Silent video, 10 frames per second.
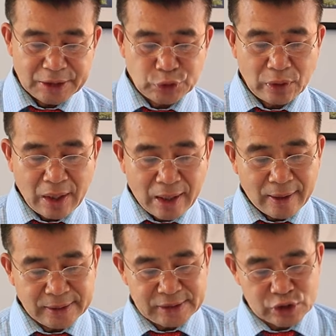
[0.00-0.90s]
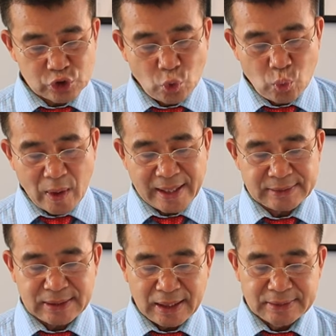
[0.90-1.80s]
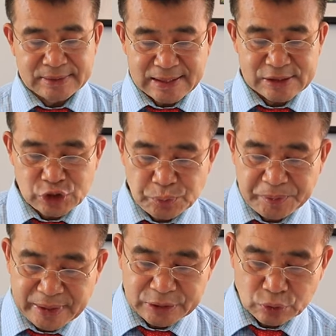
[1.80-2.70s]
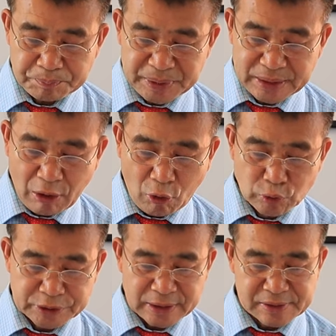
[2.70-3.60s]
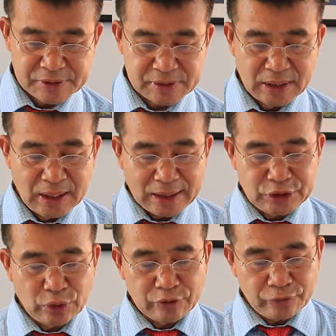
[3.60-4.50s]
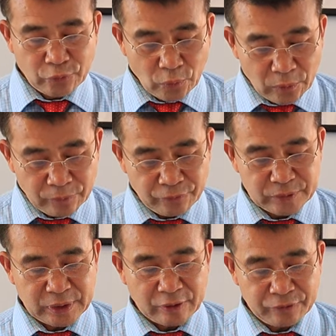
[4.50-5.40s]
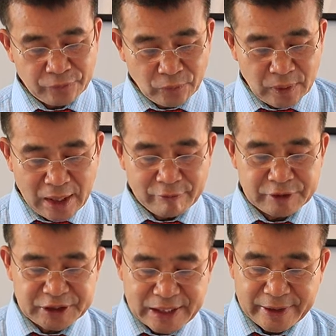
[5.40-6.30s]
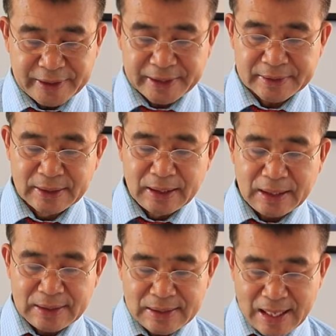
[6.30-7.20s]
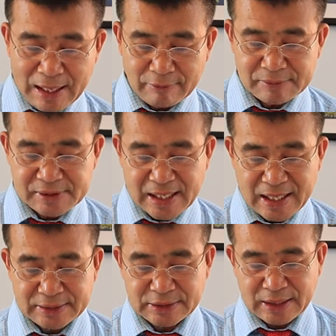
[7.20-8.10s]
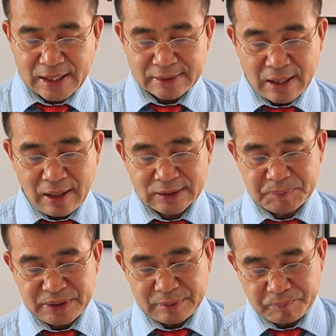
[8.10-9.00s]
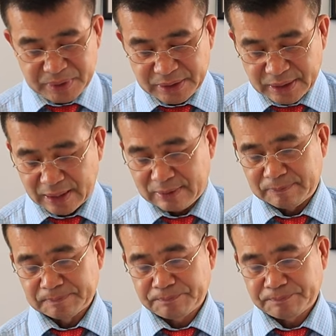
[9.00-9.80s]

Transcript: And your heart is so wide and that's superior to big oceans. And you're full, you're full of charity and love that cannot be beaten.